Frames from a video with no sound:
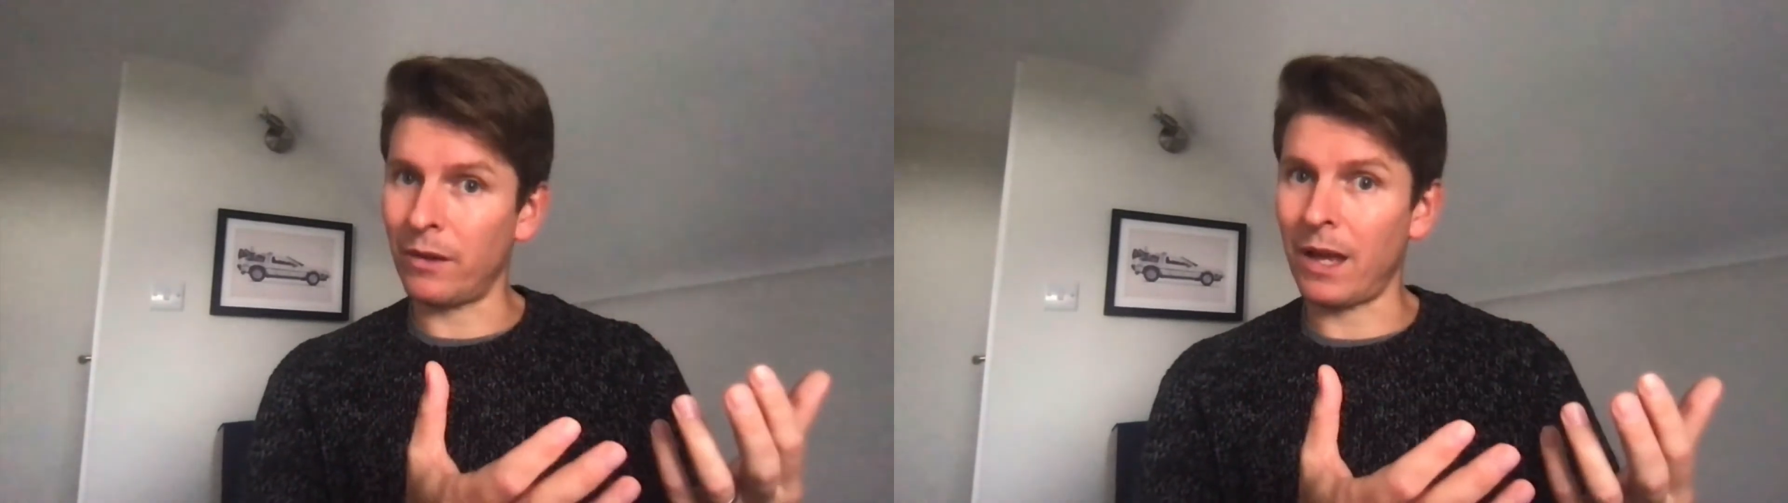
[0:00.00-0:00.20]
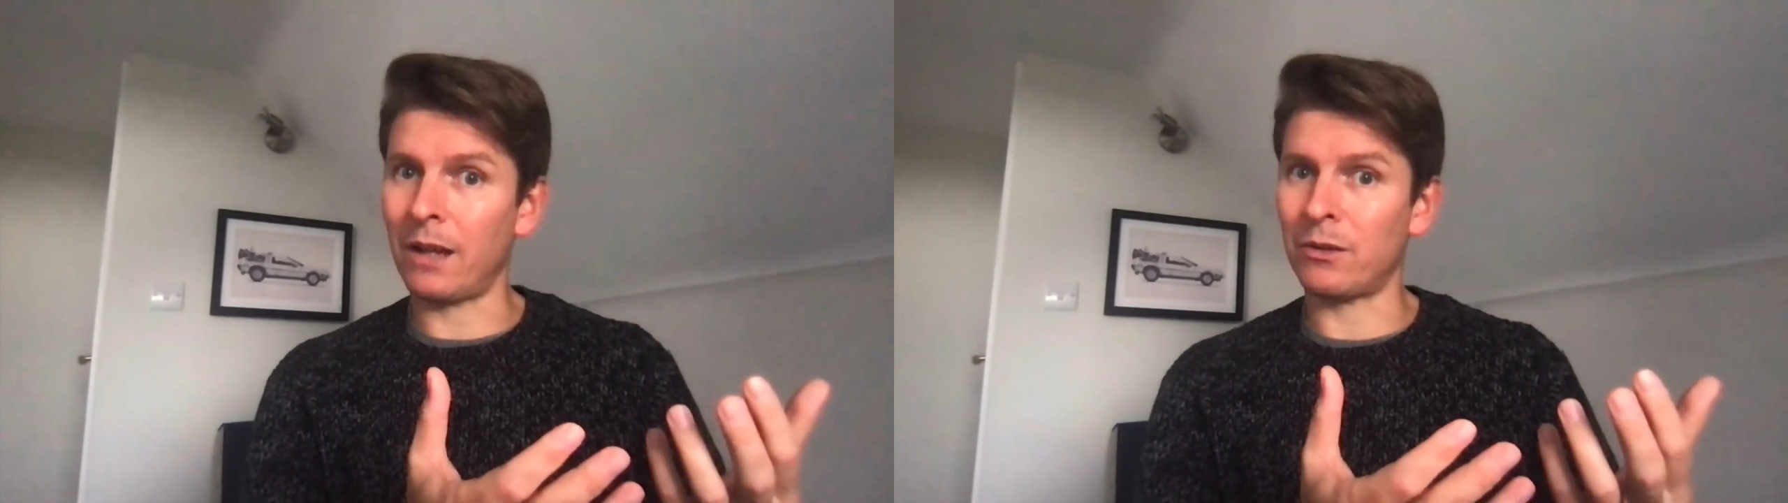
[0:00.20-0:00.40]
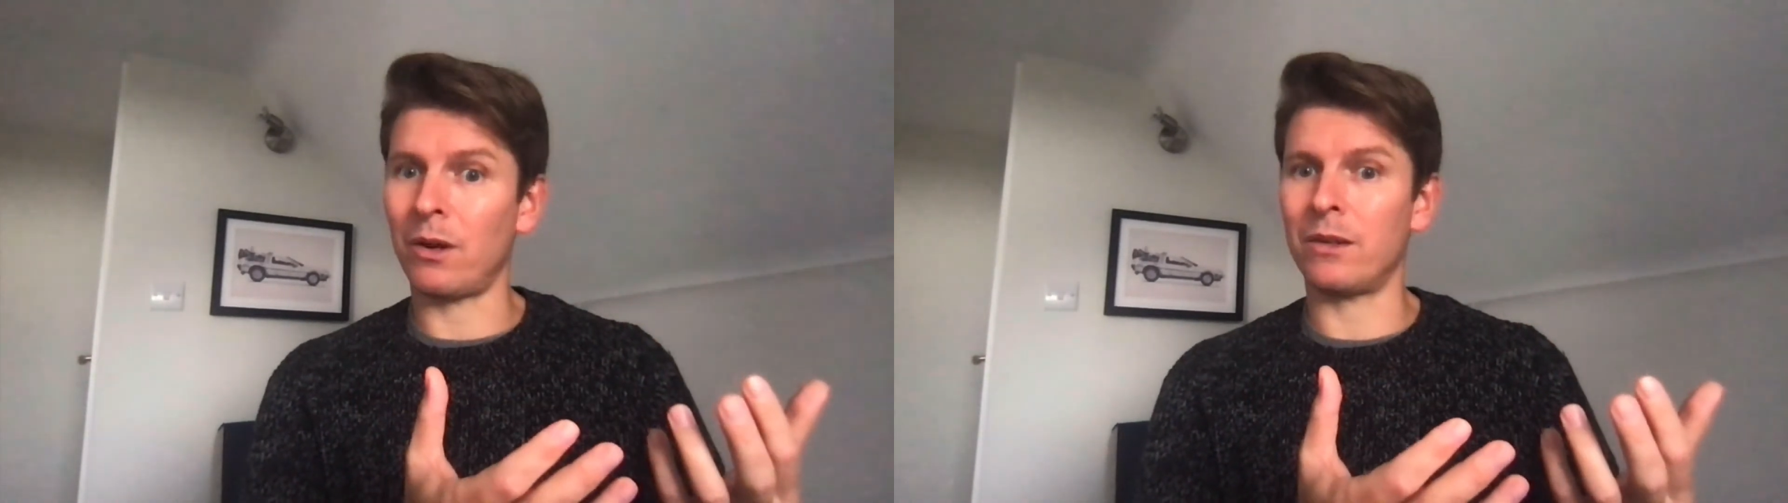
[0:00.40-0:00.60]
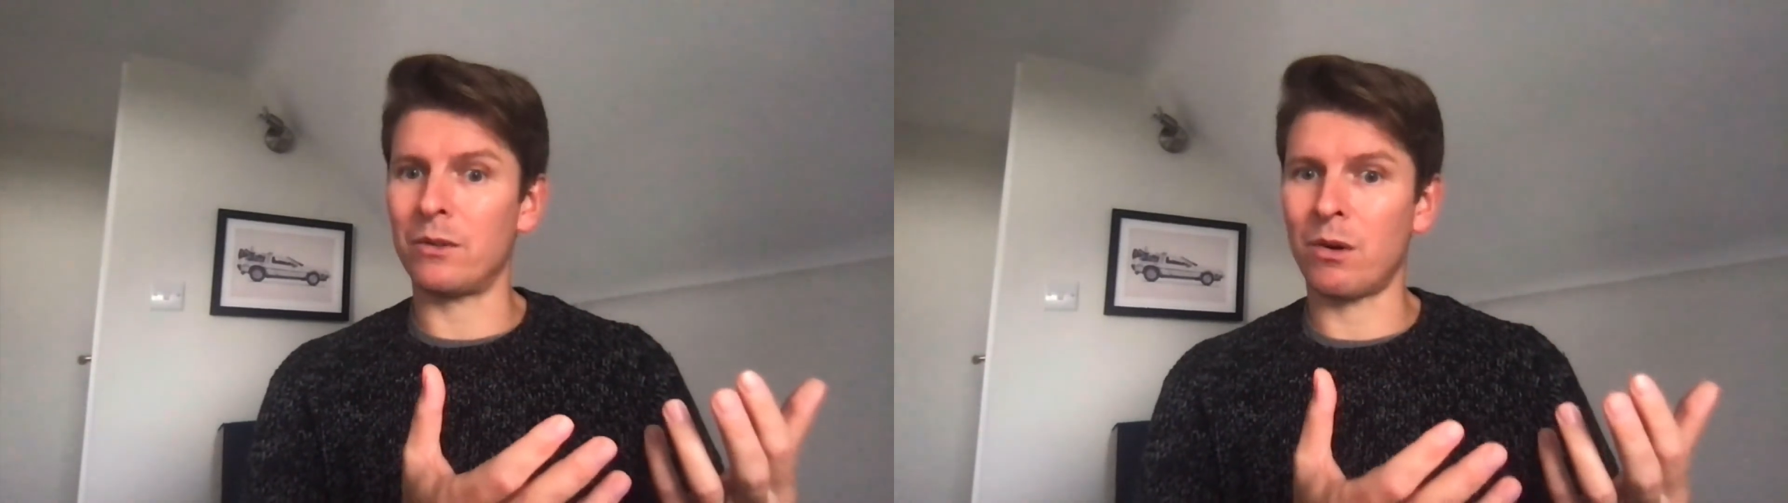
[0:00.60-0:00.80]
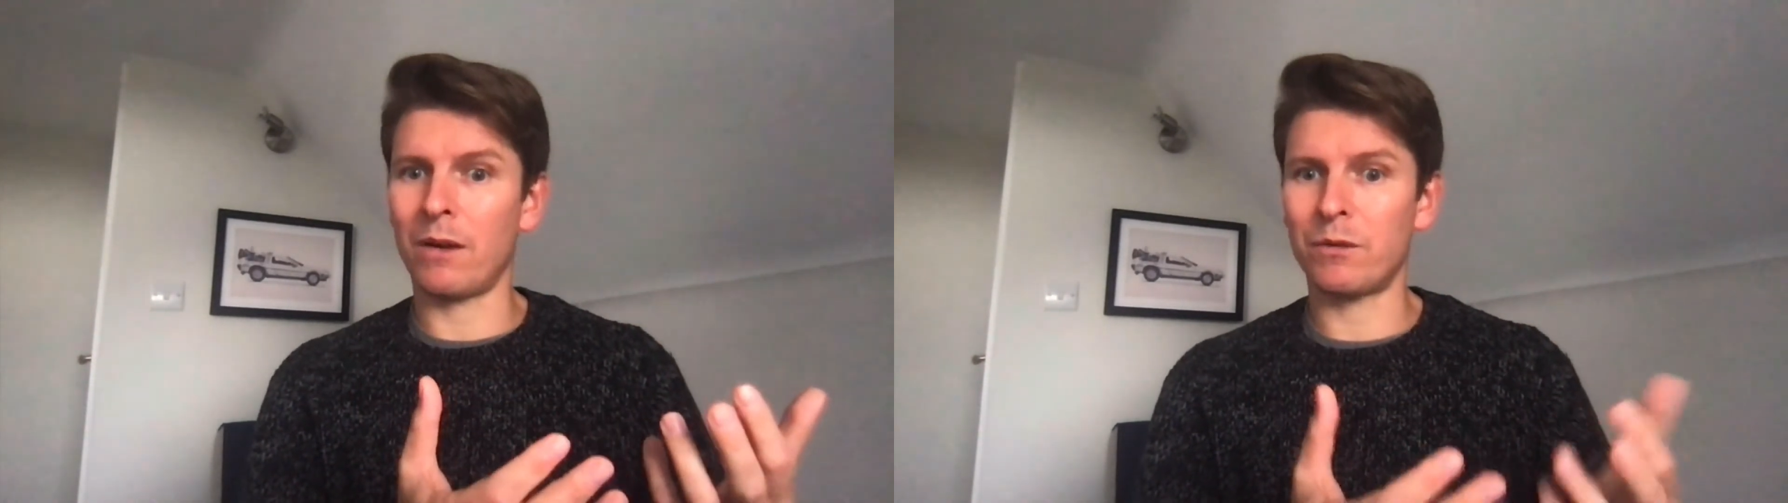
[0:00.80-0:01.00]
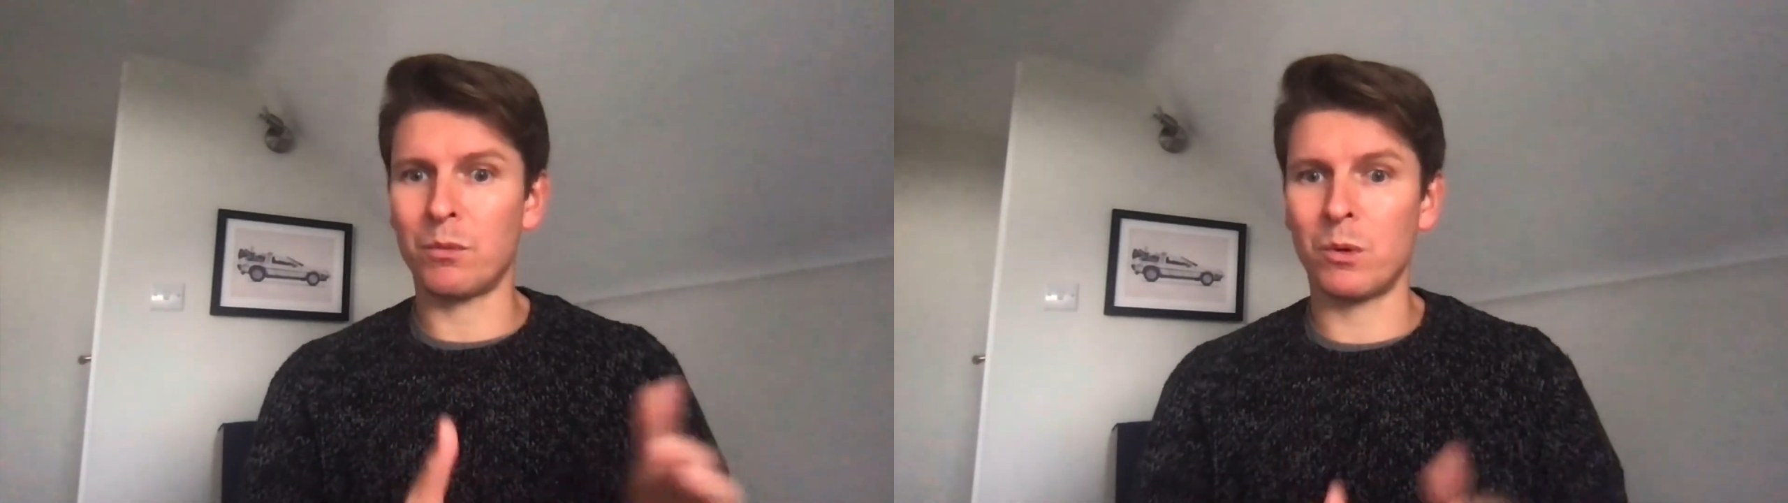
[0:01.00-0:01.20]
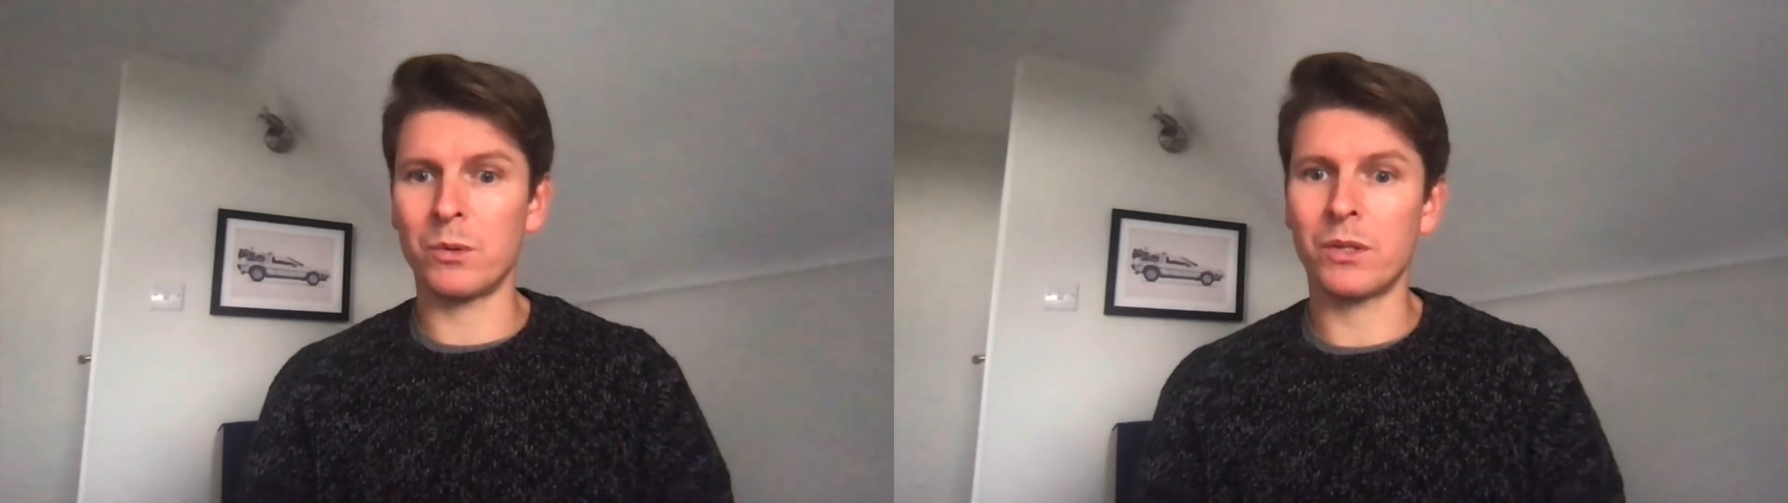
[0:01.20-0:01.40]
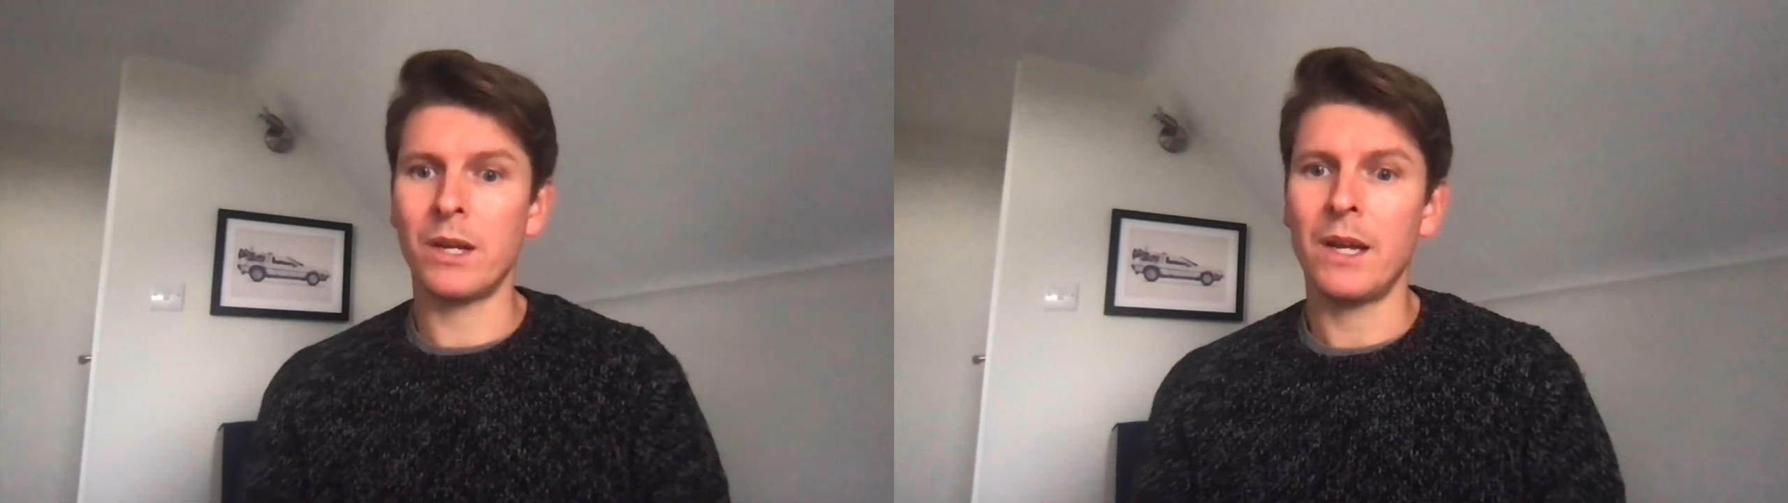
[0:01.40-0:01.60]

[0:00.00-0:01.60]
they're trying to drive towards.